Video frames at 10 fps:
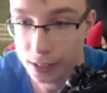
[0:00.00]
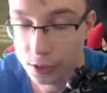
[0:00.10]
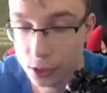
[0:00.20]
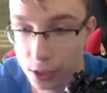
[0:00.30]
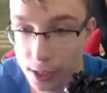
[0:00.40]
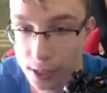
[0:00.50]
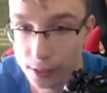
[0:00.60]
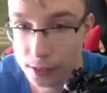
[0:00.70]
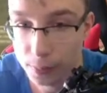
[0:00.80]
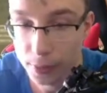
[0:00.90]
it's
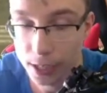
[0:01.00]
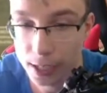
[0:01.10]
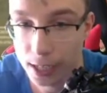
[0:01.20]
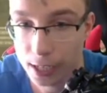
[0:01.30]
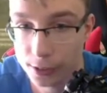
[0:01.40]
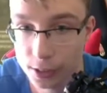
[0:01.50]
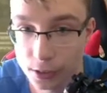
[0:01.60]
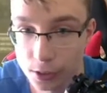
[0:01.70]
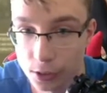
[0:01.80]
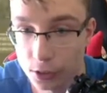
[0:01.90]
Clots, but I actually
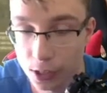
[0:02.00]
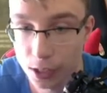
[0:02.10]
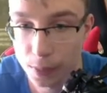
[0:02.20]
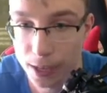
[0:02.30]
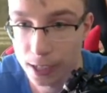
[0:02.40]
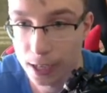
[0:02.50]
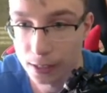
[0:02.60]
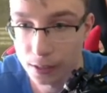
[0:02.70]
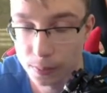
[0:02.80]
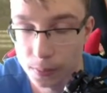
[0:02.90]
do not care about the
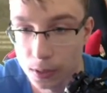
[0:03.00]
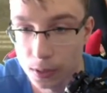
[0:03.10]
item.